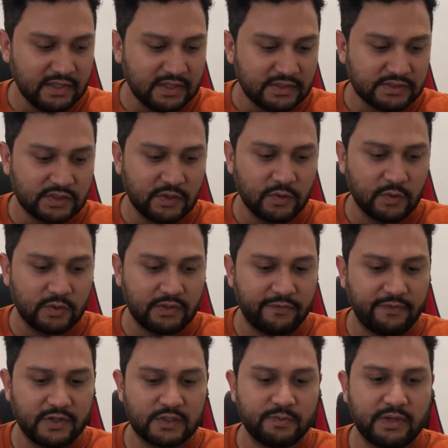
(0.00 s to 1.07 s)
So the
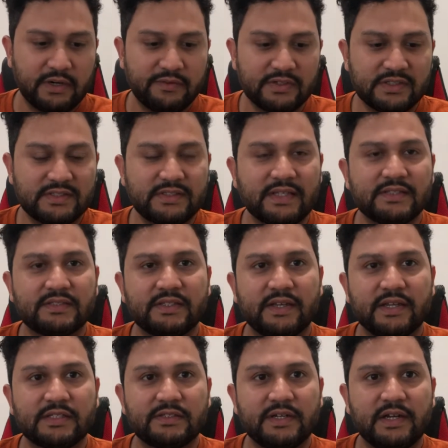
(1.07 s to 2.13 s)
first part, which is sensing,
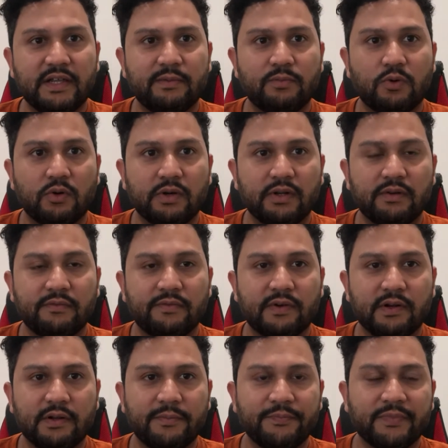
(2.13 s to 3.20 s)
is really important
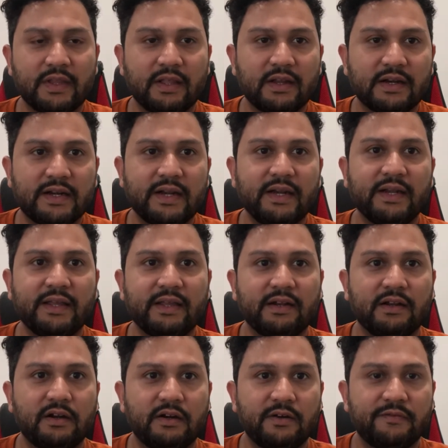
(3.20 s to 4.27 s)
from creating an
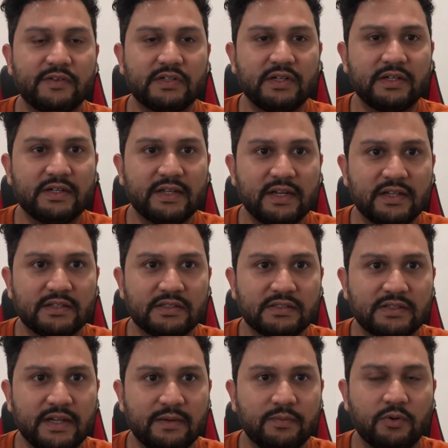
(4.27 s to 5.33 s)
artificial intelligence
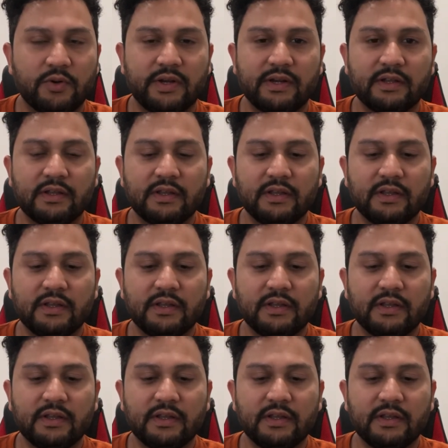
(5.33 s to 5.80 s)
standpoint.